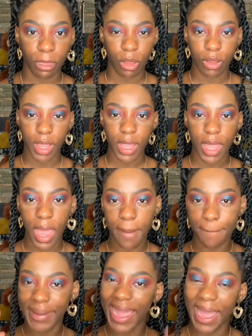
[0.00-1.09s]
Okay,
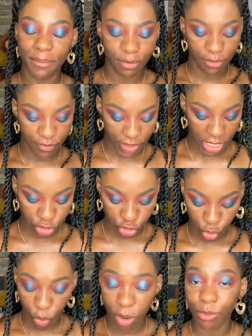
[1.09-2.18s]
I'm happy with that.
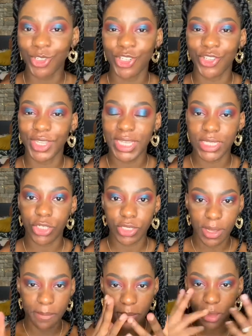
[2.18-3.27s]
So what I'm going to do is
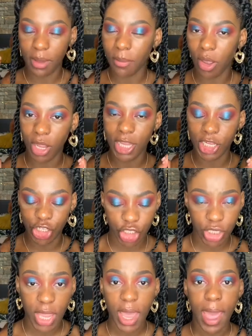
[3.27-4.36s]
just apply my
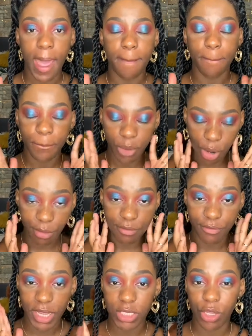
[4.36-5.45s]
eyelashes and put on my
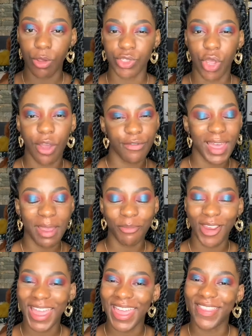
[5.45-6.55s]
face also off
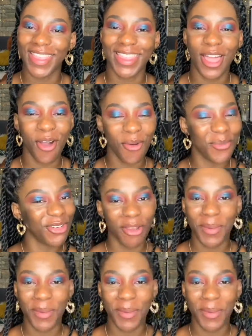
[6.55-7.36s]
camera, and then I'll be right